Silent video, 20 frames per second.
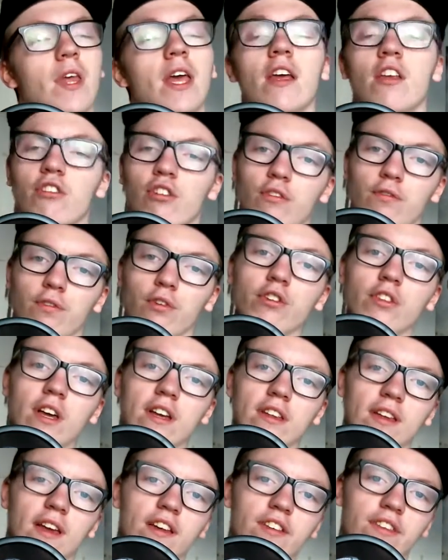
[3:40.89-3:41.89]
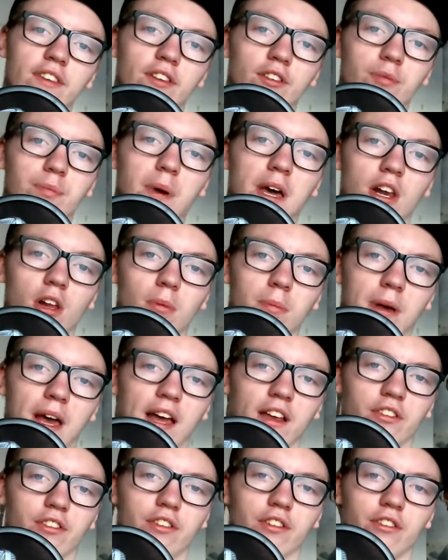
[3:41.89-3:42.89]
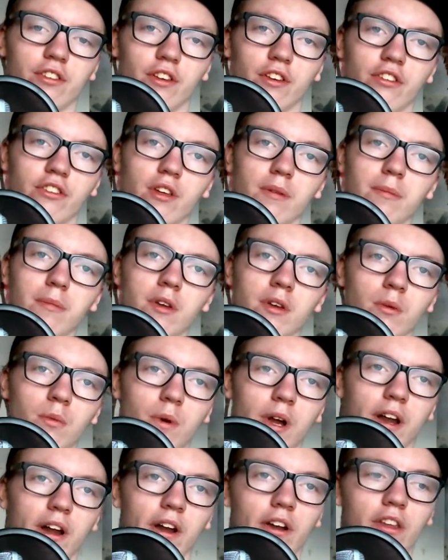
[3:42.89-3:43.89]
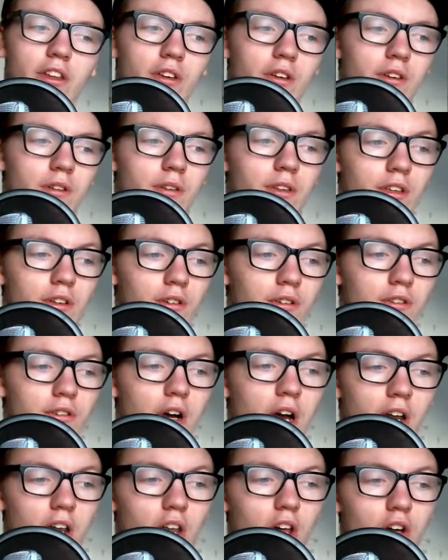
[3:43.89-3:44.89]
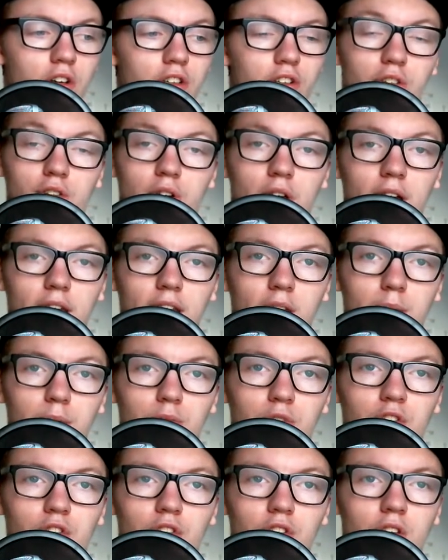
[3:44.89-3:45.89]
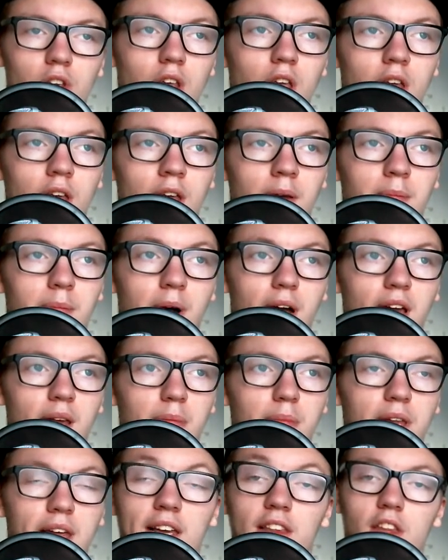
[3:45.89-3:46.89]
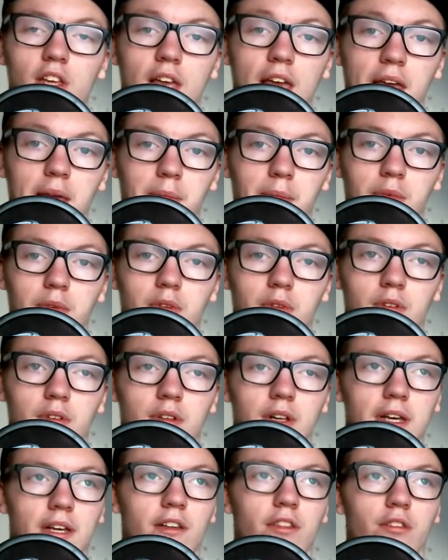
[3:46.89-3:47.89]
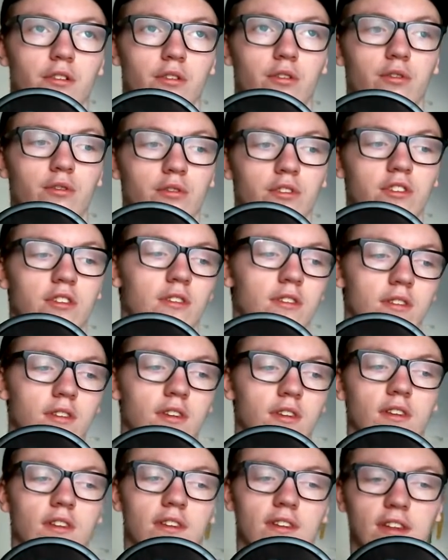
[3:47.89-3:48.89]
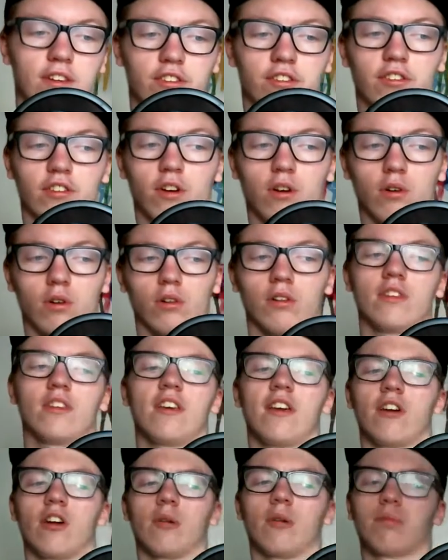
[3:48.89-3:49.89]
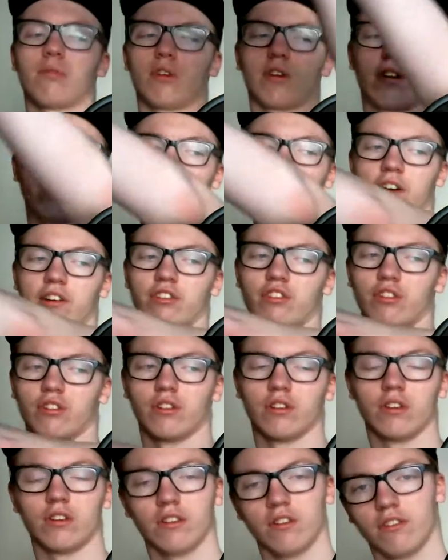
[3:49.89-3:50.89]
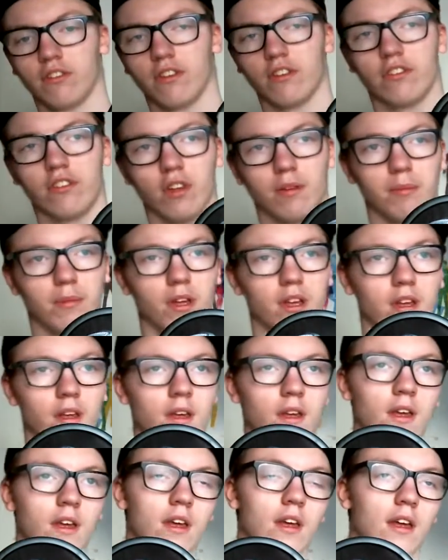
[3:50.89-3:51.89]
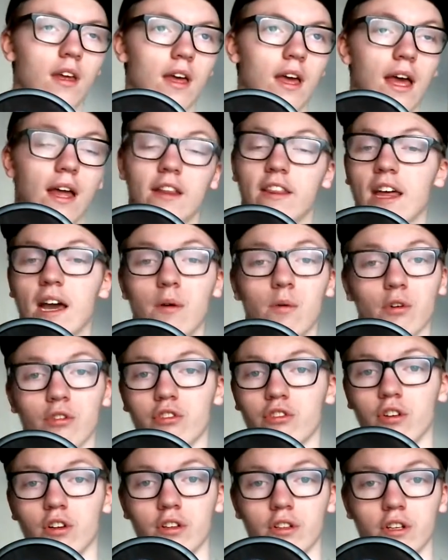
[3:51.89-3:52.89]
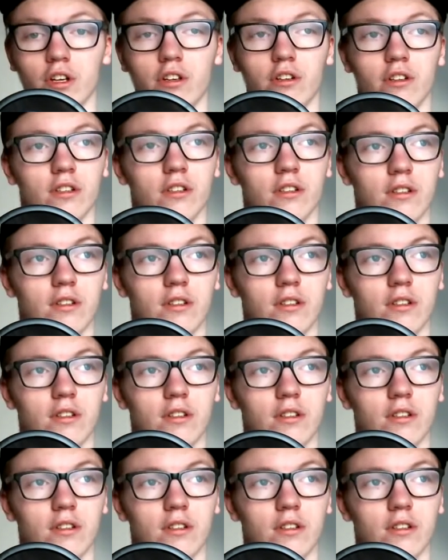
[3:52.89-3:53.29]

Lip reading: so Fortnite has this battle pass system where you unlock new items by playing the game, through this whole tier progression system, and that was all good.